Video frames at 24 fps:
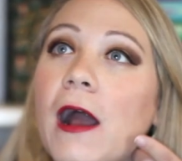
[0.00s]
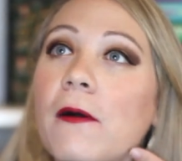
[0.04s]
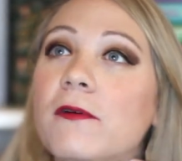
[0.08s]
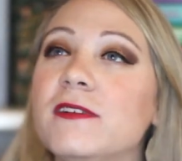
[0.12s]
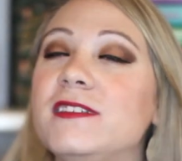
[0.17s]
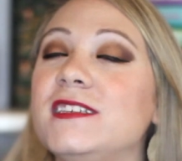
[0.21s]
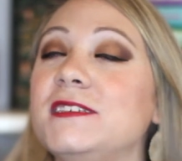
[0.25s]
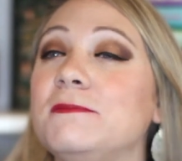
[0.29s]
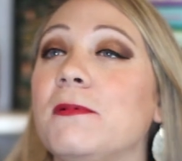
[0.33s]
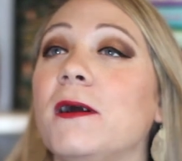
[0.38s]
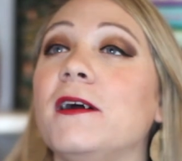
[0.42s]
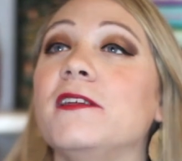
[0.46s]
I
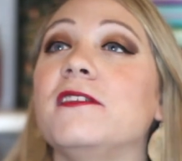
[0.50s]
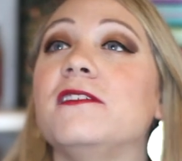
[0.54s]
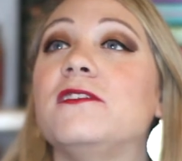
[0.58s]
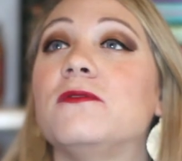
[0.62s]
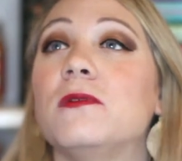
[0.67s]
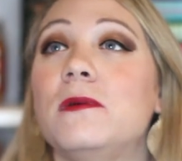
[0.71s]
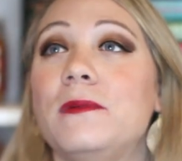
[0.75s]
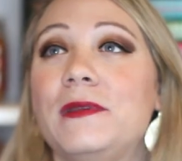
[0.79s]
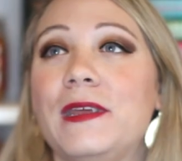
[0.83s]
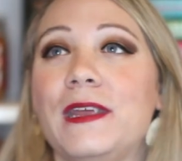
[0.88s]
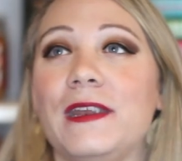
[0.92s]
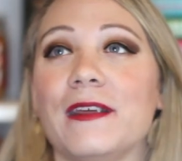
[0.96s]
would say probably the
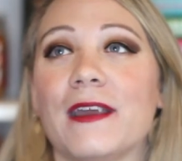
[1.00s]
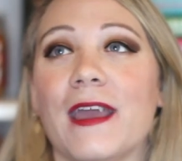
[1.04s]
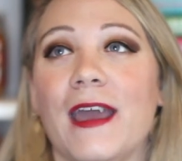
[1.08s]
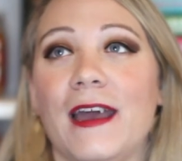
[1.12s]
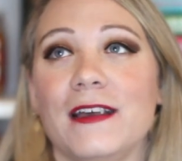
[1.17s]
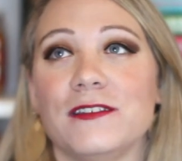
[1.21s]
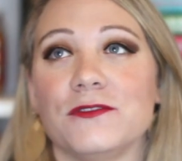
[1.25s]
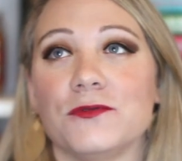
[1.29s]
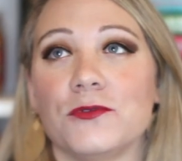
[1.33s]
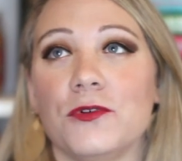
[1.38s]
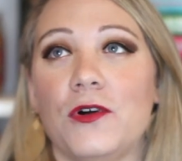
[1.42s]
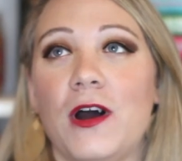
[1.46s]
sweet potato
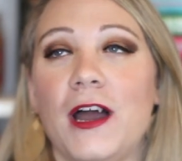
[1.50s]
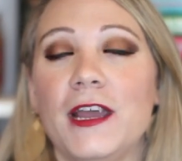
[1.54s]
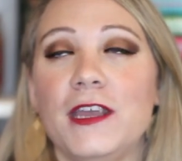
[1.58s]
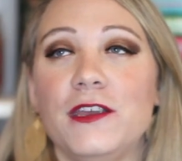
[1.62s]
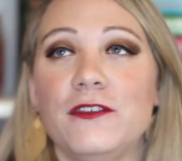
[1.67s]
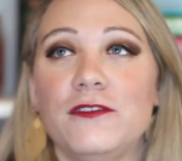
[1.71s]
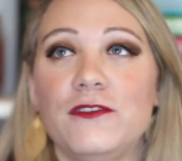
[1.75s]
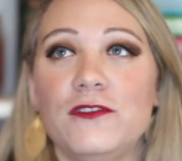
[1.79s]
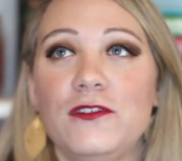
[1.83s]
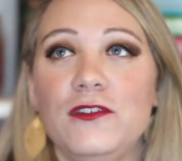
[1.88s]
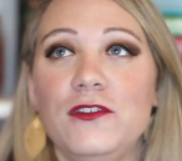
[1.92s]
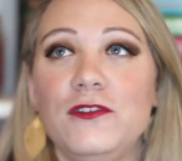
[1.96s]
casserole.
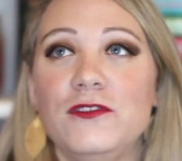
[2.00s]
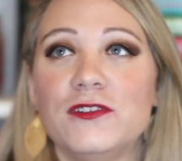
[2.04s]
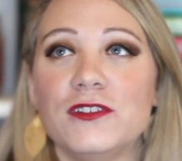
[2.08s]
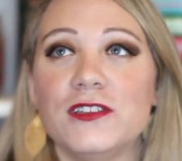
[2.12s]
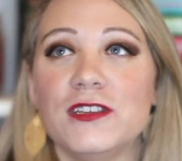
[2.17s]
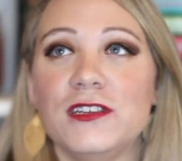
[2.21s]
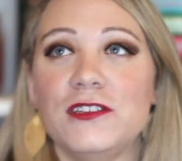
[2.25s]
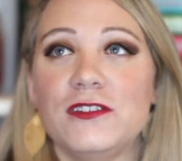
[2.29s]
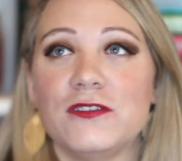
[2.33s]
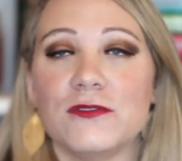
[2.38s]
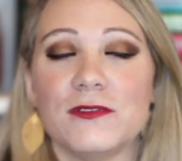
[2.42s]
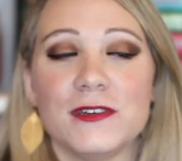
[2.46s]
I
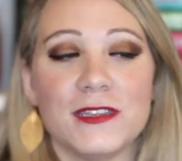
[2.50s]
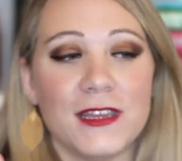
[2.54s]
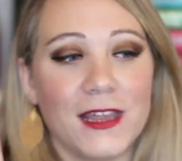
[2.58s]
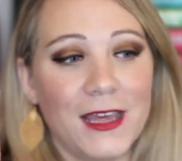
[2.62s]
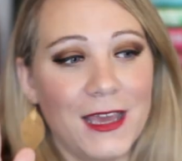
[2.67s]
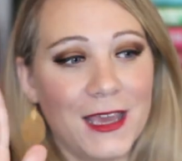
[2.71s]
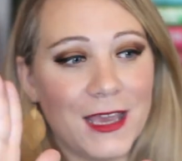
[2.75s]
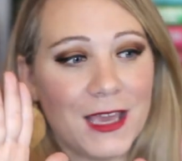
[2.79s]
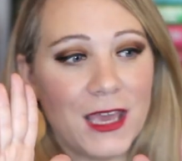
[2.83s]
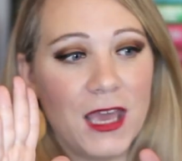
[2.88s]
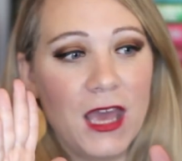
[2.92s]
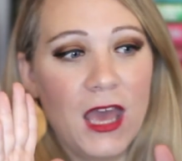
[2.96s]
usually do it
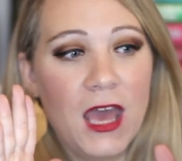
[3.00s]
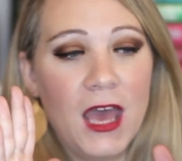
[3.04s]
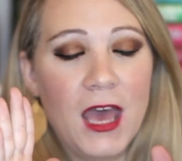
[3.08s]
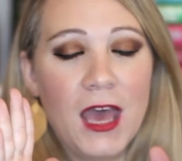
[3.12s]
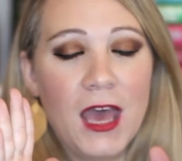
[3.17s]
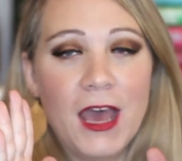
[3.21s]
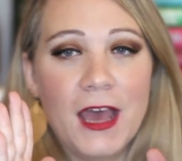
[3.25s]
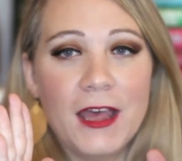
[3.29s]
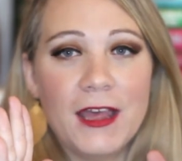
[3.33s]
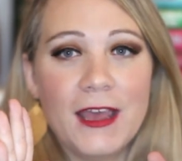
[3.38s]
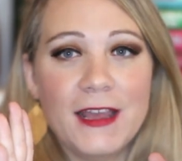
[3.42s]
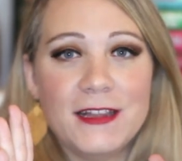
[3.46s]
like,
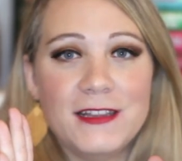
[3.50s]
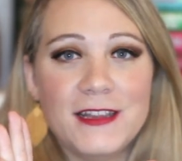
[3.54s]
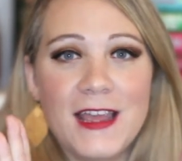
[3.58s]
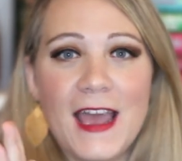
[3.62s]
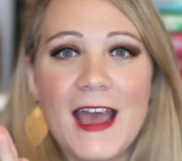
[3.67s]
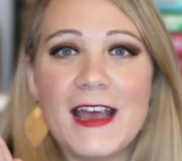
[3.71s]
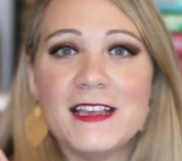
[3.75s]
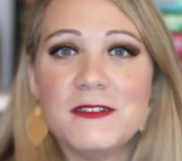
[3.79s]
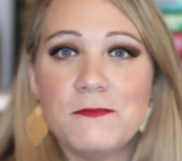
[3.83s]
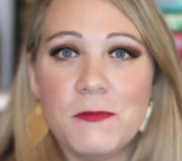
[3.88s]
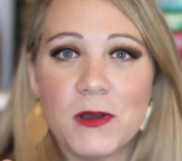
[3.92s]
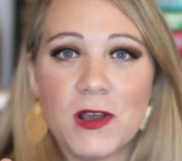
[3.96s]
it
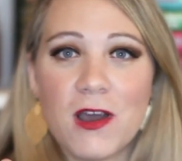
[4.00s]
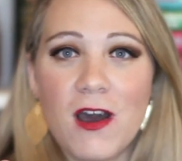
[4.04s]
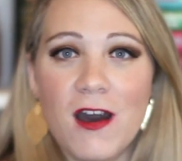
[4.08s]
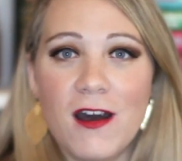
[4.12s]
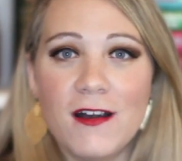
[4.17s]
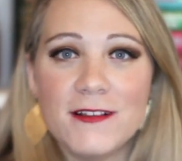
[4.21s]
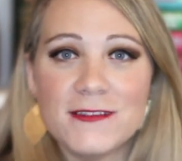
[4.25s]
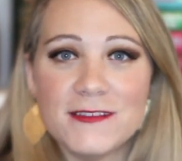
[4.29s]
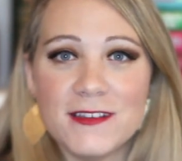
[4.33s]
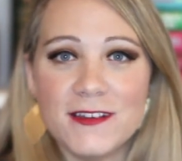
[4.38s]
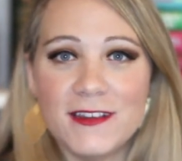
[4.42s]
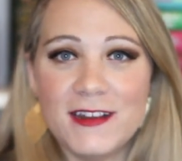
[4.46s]
has
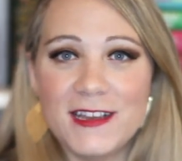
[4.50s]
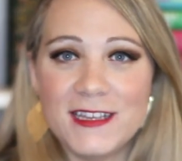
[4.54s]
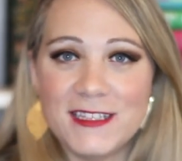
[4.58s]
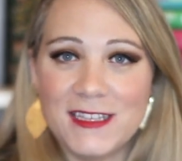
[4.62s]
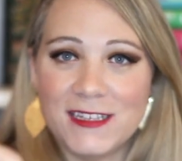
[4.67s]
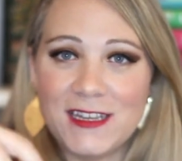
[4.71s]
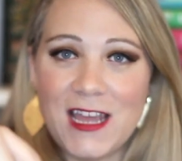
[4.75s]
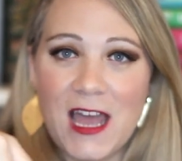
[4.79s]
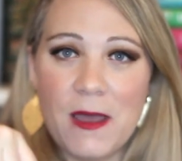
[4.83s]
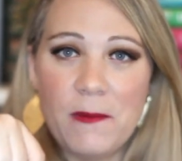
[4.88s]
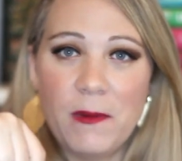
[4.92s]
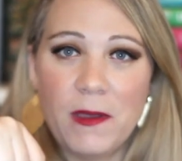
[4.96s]
pecans on it
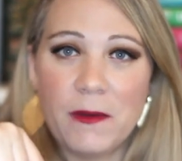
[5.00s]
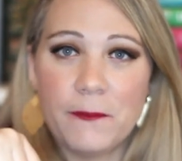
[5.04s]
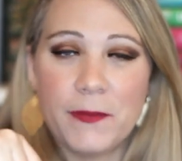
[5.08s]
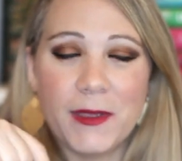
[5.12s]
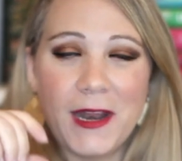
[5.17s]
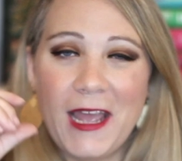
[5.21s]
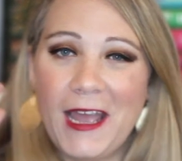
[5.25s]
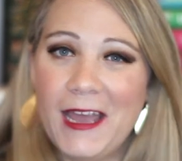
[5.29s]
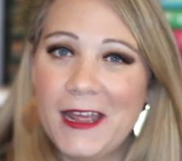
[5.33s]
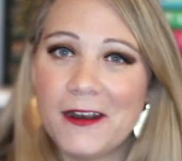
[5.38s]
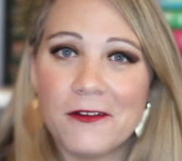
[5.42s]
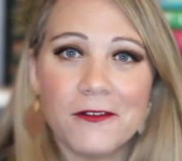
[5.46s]
as a topping,
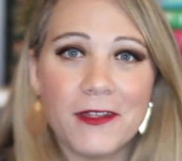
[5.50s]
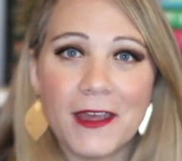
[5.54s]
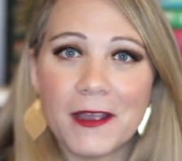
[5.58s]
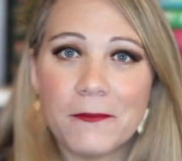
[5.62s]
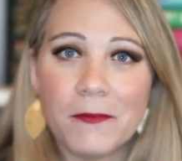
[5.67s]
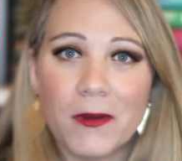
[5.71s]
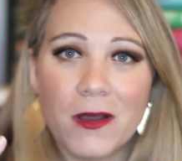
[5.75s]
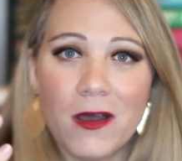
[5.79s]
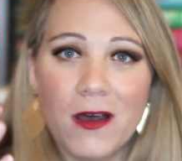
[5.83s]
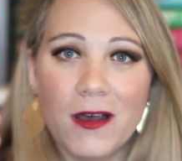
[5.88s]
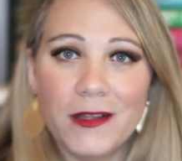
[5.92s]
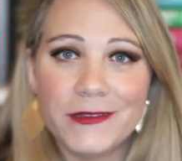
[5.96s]
but I don't
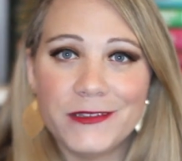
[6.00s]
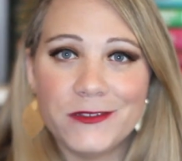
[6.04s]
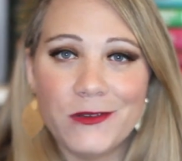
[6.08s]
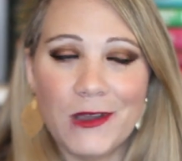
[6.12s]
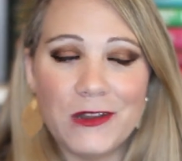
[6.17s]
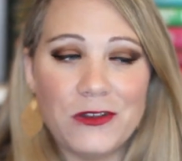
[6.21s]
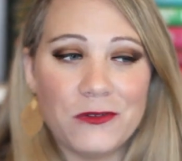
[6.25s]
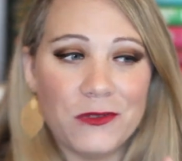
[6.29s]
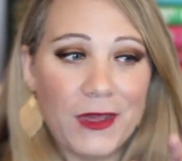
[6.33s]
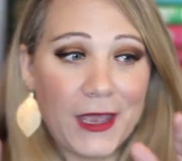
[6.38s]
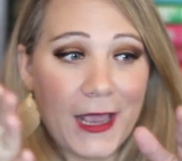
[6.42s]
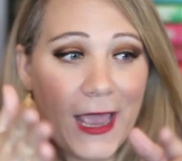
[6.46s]
like pecans,
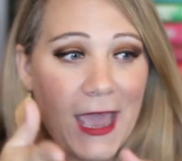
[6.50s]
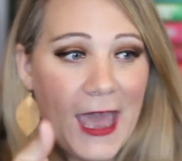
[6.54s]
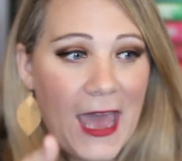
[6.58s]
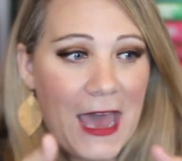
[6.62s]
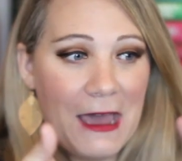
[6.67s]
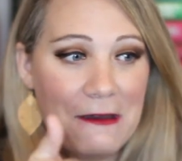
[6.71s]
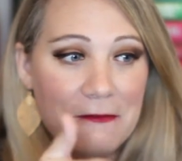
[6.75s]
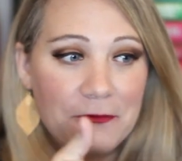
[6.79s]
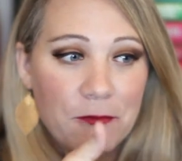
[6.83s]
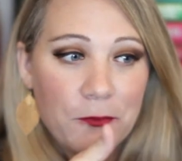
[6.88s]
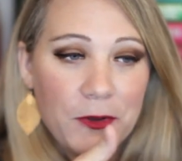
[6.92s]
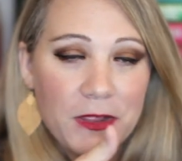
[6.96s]
so I do like
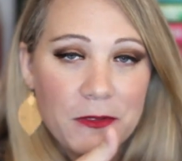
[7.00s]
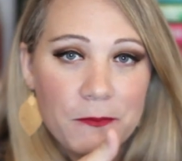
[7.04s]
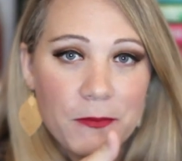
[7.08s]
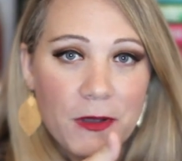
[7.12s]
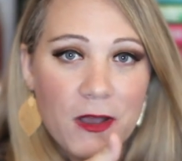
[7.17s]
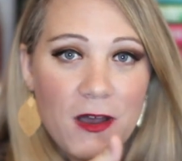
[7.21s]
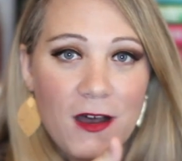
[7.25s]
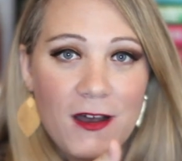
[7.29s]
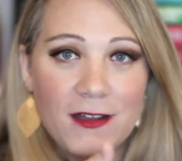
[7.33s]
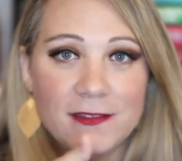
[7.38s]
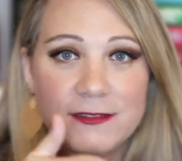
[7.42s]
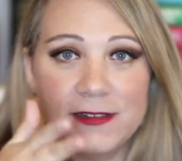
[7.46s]
half with
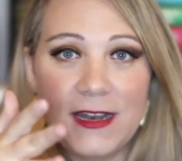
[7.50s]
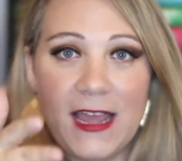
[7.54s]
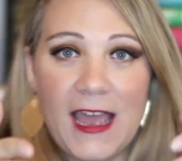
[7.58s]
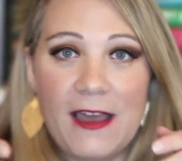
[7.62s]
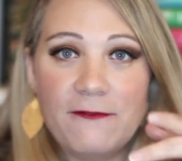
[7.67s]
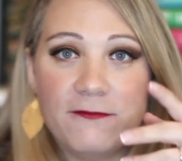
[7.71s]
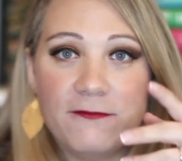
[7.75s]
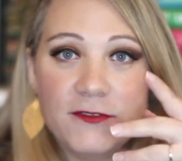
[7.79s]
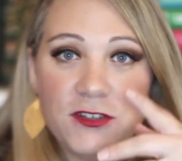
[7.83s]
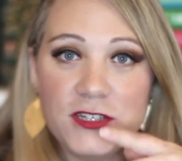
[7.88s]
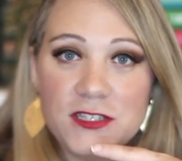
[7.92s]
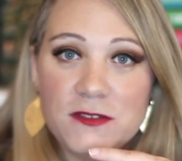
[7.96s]
pecans and
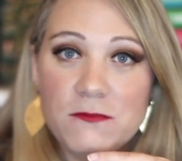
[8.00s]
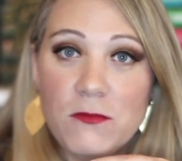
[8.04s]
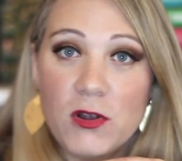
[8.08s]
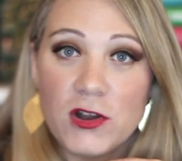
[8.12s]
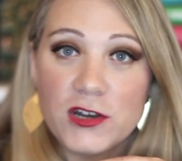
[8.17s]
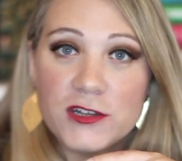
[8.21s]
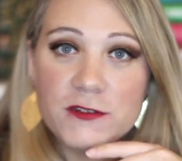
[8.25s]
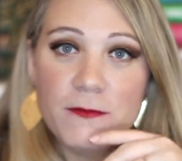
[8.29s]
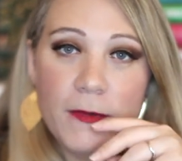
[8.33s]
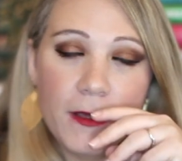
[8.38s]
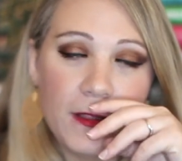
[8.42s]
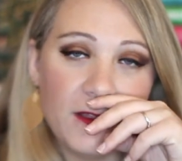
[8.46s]
half just
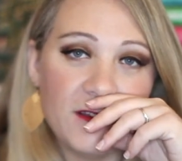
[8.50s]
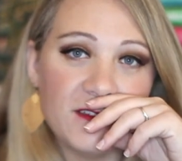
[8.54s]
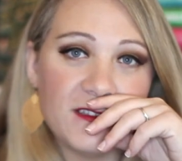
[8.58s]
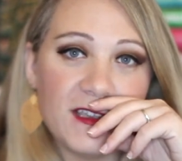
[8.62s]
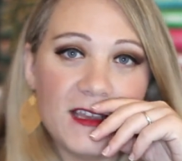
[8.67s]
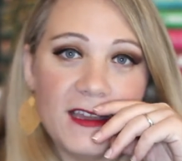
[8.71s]
marshmallows.